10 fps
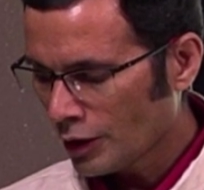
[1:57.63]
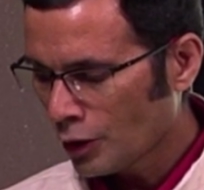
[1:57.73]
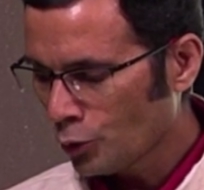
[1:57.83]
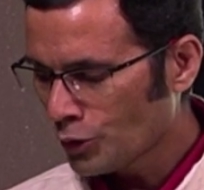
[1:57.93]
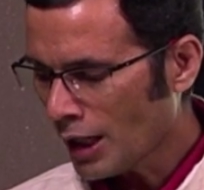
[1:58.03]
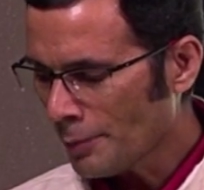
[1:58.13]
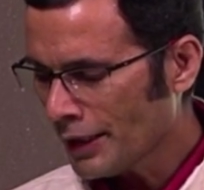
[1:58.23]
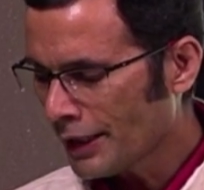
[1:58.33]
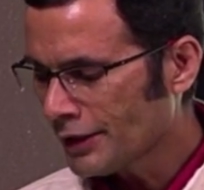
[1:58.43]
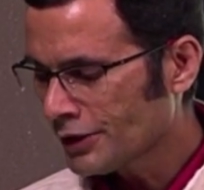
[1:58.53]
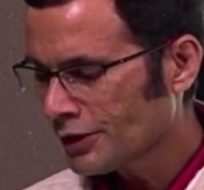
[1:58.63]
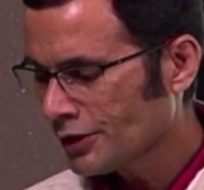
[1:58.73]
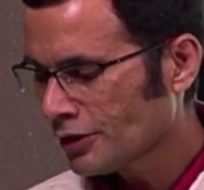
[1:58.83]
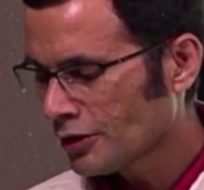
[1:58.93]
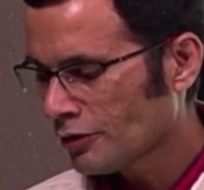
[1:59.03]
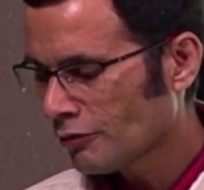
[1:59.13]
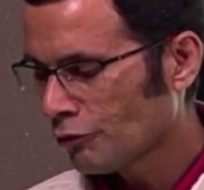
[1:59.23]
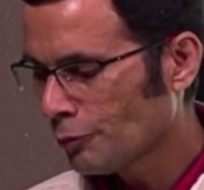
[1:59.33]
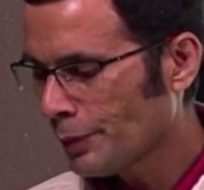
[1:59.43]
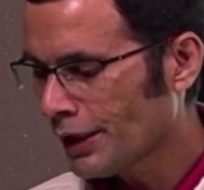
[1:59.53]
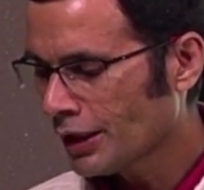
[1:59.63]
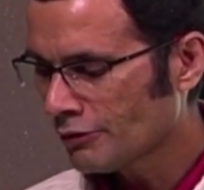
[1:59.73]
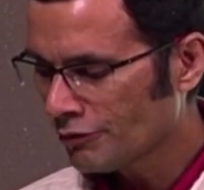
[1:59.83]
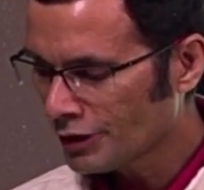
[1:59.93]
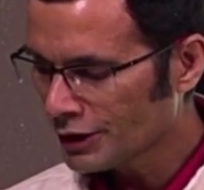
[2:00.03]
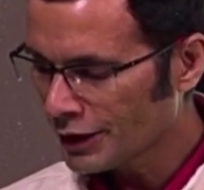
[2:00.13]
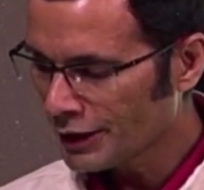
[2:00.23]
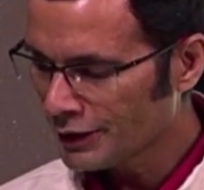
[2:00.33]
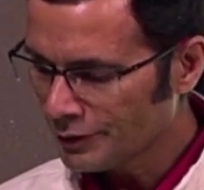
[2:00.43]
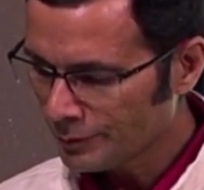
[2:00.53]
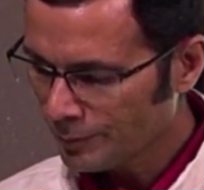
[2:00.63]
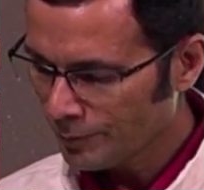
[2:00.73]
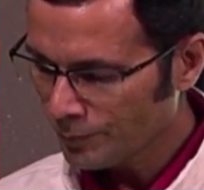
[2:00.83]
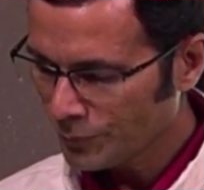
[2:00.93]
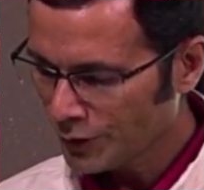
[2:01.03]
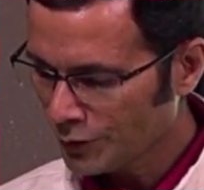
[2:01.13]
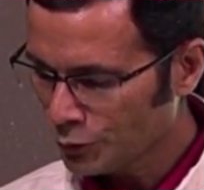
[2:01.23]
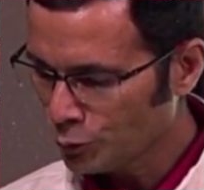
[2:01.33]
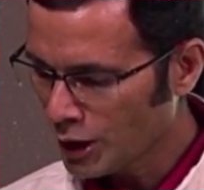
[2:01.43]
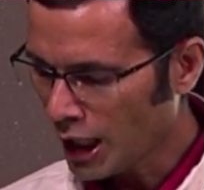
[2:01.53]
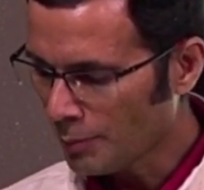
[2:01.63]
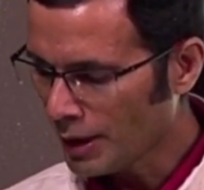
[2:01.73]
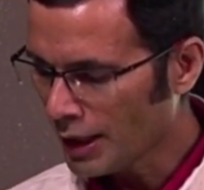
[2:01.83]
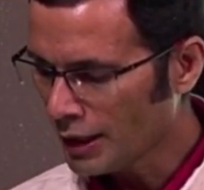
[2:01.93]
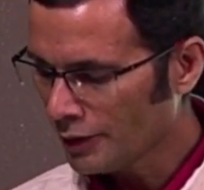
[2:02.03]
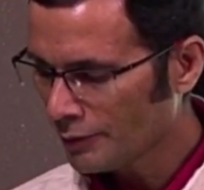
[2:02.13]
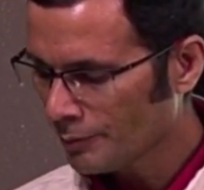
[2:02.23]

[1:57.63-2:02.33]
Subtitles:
Glutamate would be converted to GABA